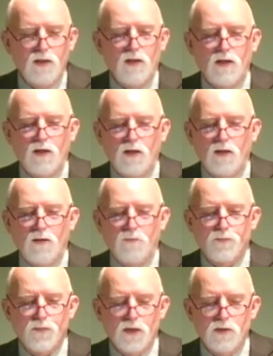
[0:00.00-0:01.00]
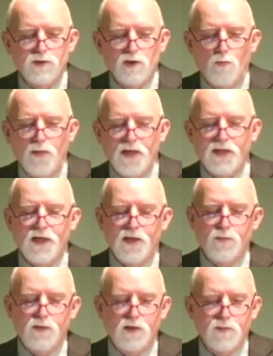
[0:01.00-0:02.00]
So
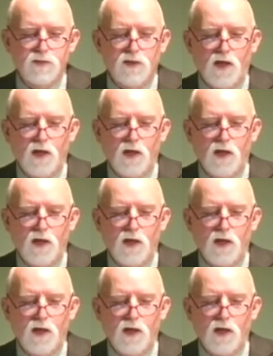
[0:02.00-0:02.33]
Medicaid becomes an